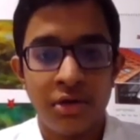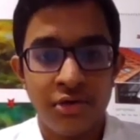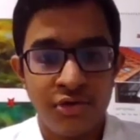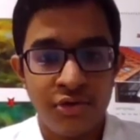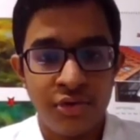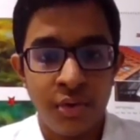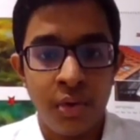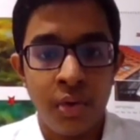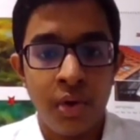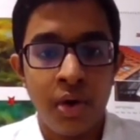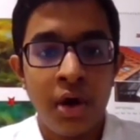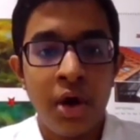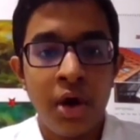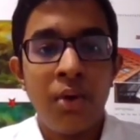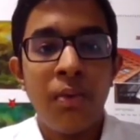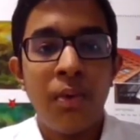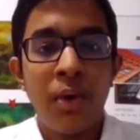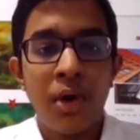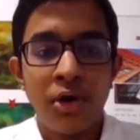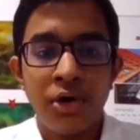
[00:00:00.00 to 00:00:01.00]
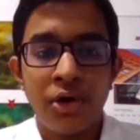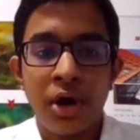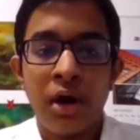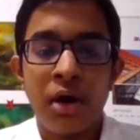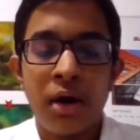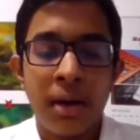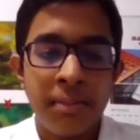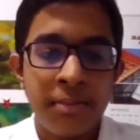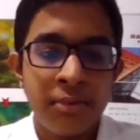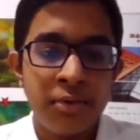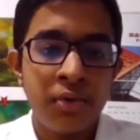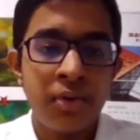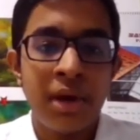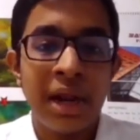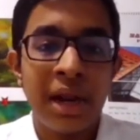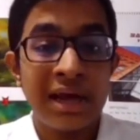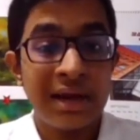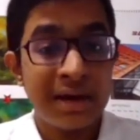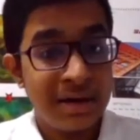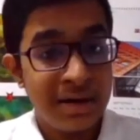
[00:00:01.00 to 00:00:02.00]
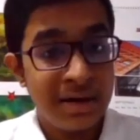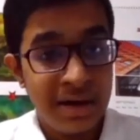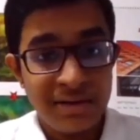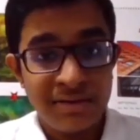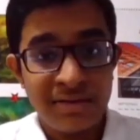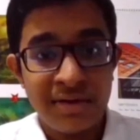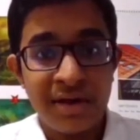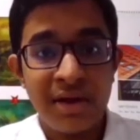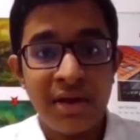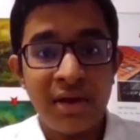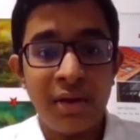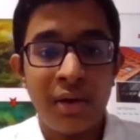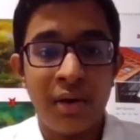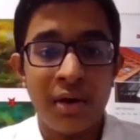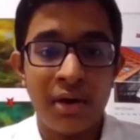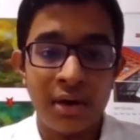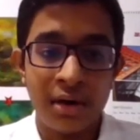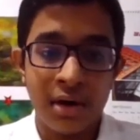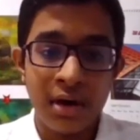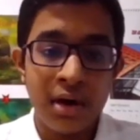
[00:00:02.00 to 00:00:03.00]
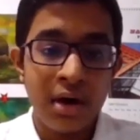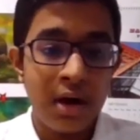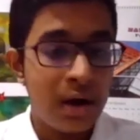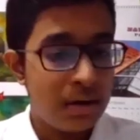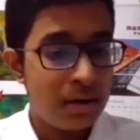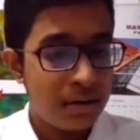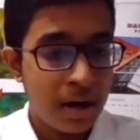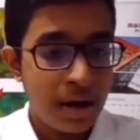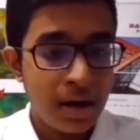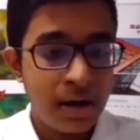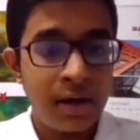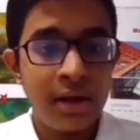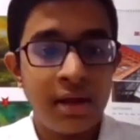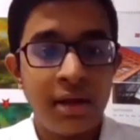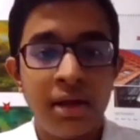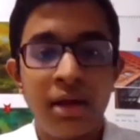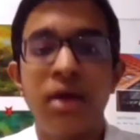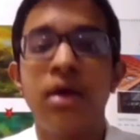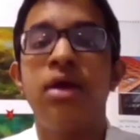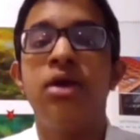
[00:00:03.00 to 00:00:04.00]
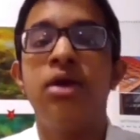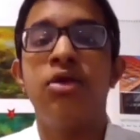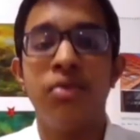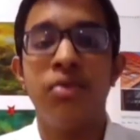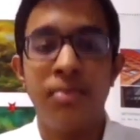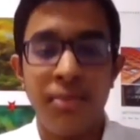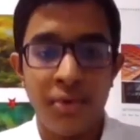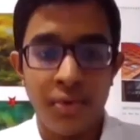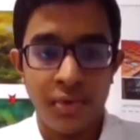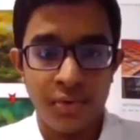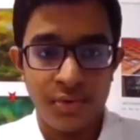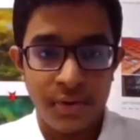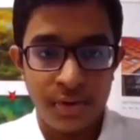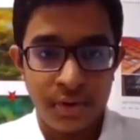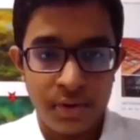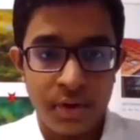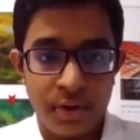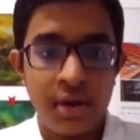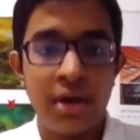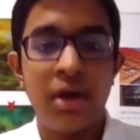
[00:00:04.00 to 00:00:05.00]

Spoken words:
show what you are up to, like listening or running to music.